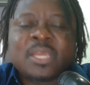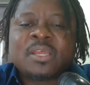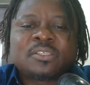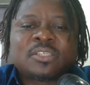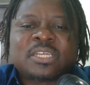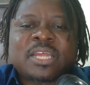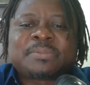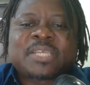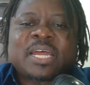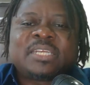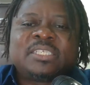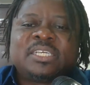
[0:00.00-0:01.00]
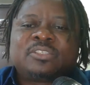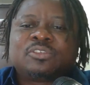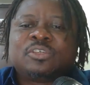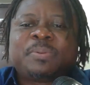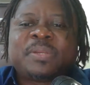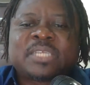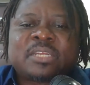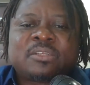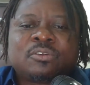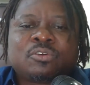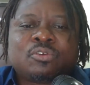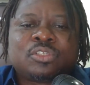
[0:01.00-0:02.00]
Tottenham's candidate to replace Antonio
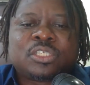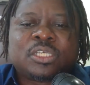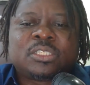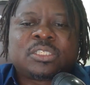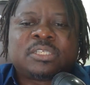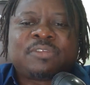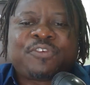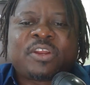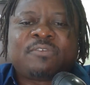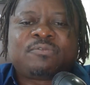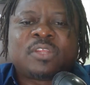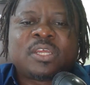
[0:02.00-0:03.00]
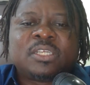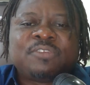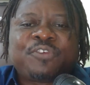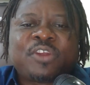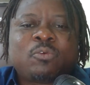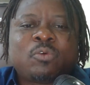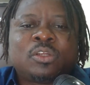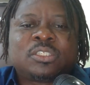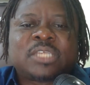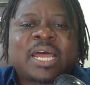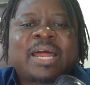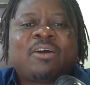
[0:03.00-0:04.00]
Conte's different ones
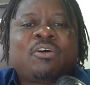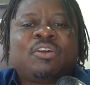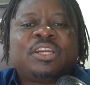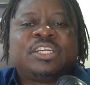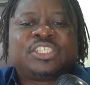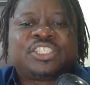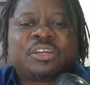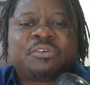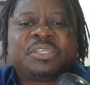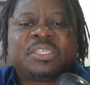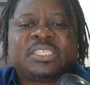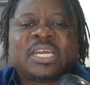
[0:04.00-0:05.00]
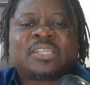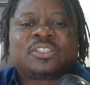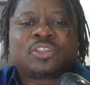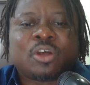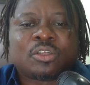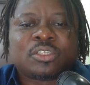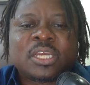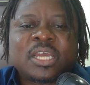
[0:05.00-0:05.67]
are already sharing their thoughts.